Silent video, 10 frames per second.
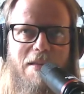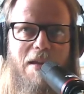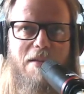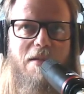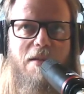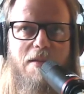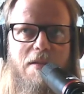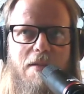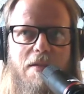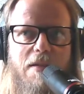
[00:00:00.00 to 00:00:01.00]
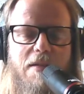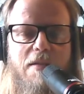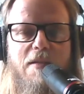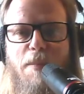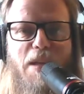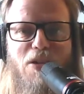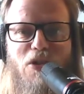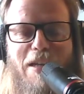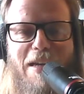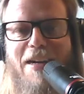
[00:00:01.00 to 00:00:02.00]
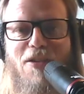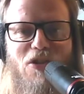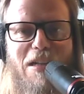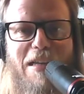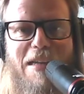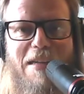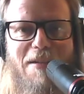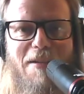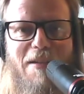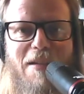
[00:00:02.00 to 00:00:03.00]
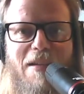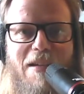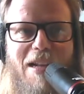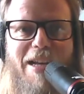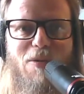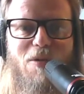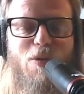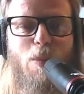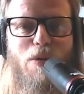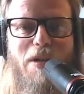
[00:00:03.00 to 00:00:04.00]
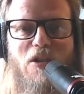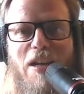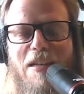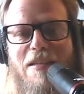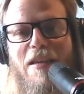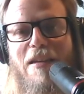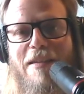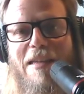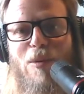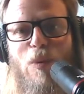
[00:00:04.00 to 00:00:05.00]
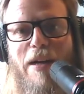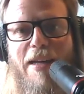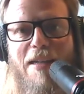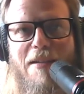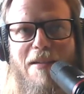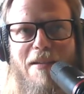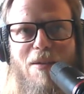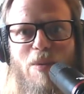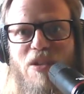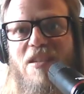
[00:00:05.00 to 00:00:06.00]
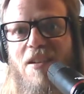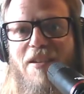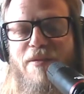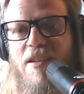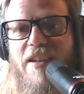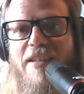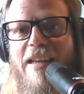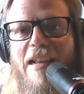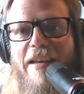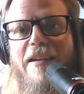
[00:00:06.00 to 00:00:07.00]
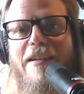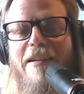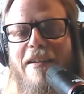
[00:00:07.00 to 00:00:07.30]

doesn't diminish it, actually allows you to appreciate it in a way which is kind of psychedelic.